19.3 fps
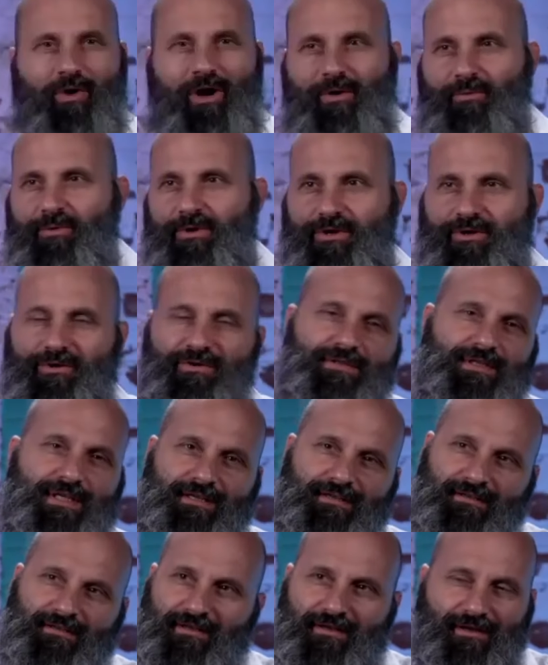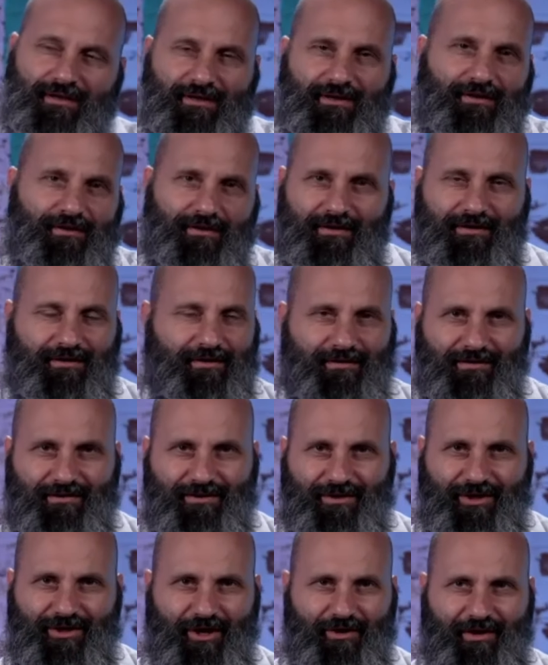are we using,
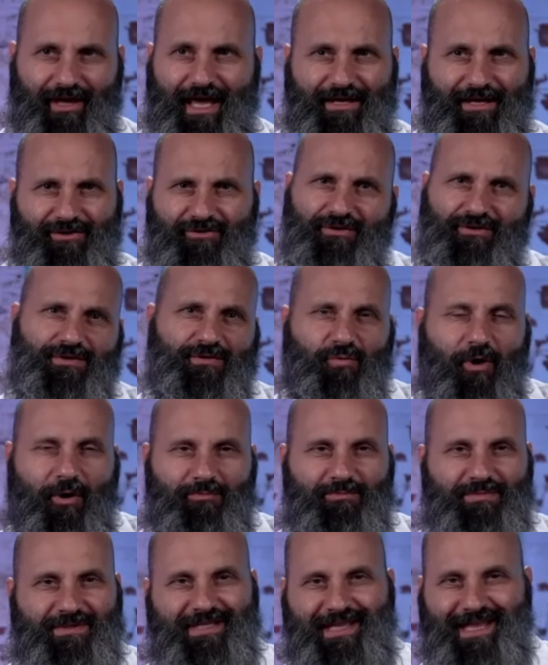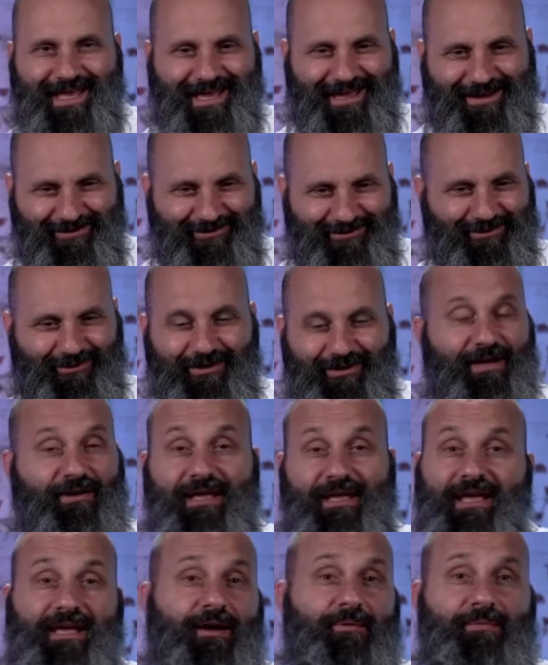you know, extra swabs there? Or,
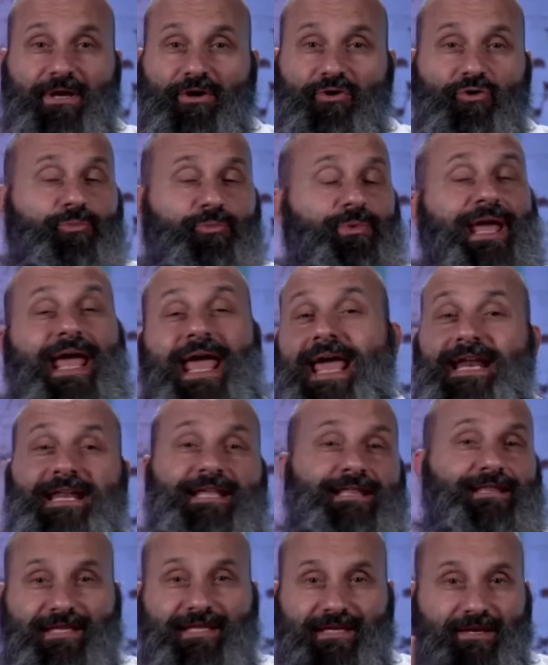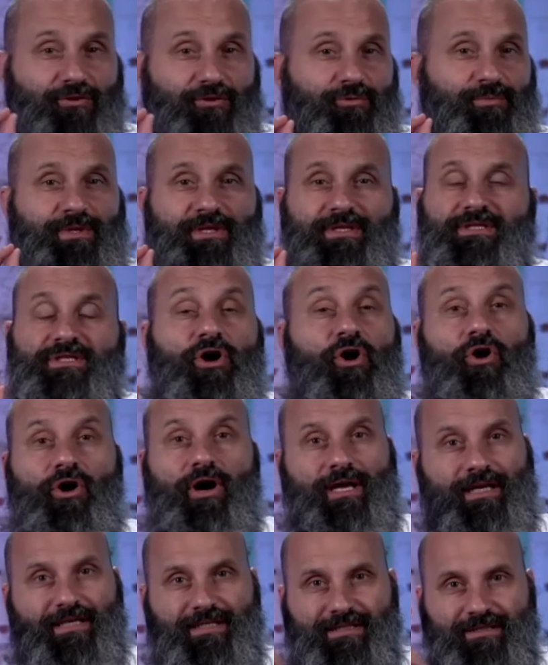I mean, it could be anything. It could be the
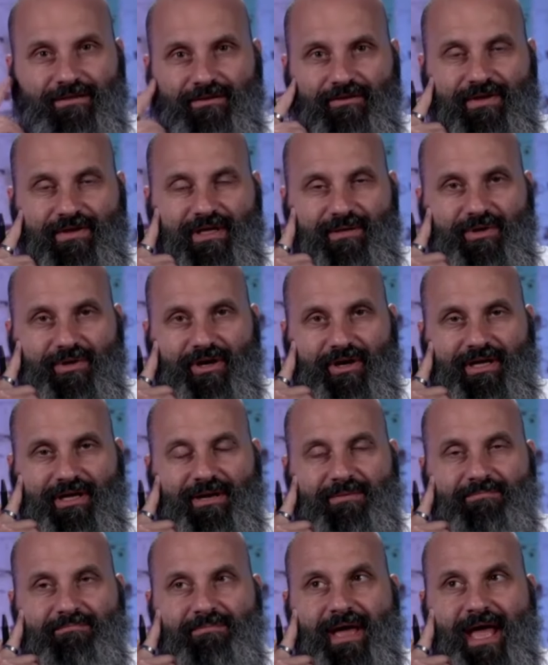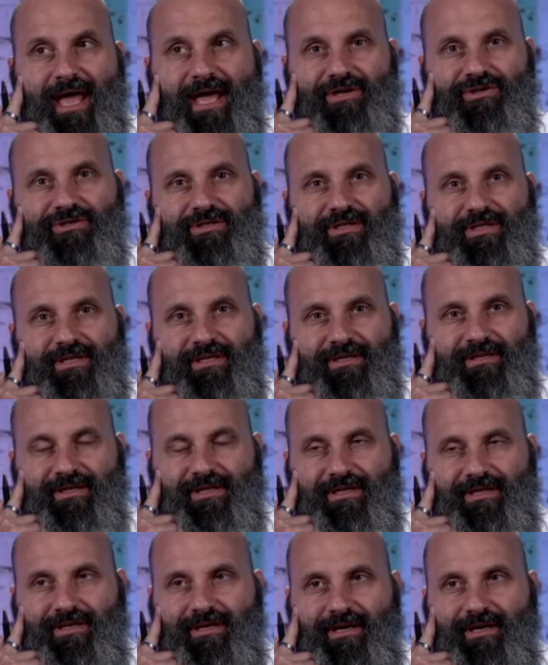tiniest little thing, but I can imagine the